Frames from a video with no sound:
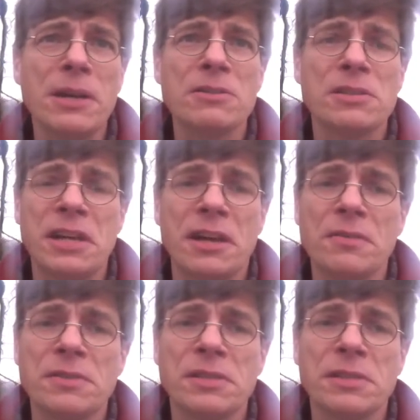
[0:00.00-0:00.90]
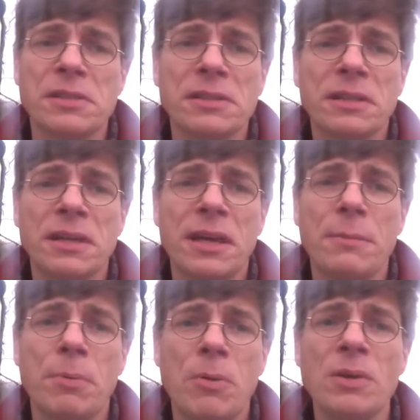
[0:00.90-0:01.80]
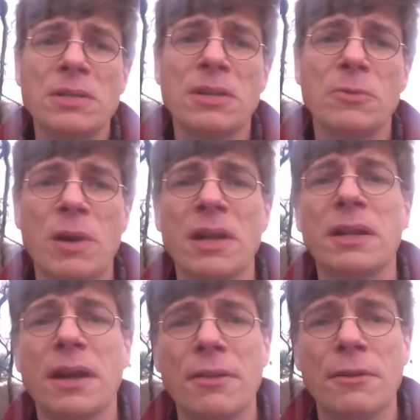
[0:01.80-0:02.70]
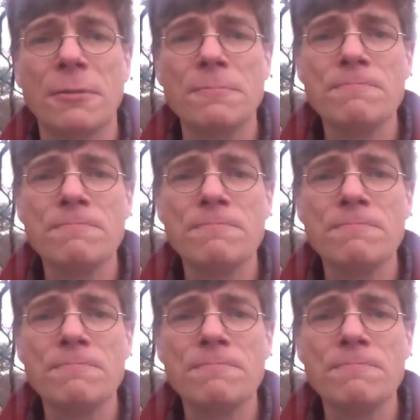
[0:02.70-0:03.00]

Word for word: ourselves and pointing one another